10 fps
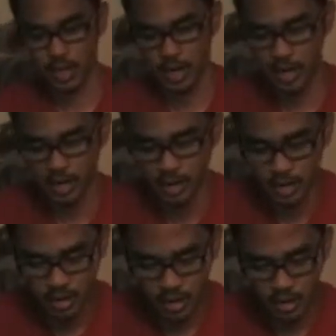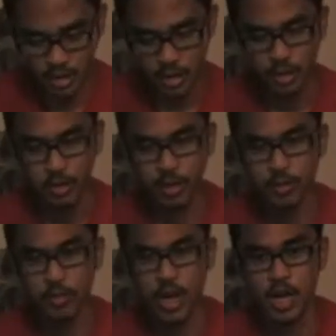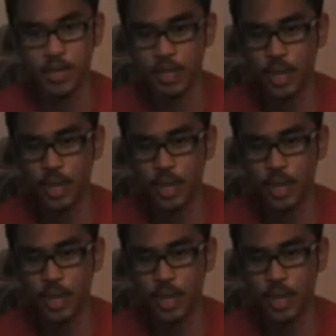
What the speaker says: And my